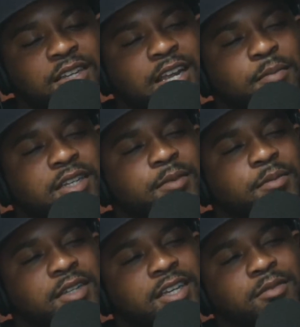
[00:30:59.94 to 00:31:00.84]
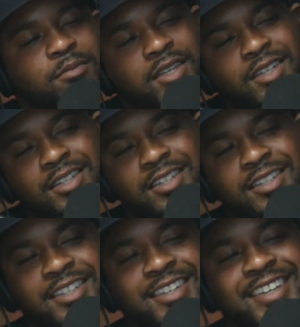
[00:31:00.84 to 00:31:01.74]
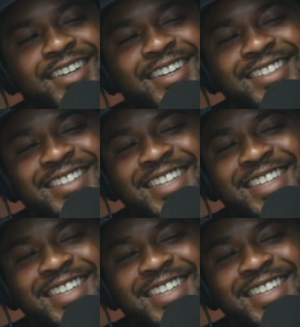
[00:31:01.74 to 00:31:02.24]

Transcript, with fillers: can I manipulate a man into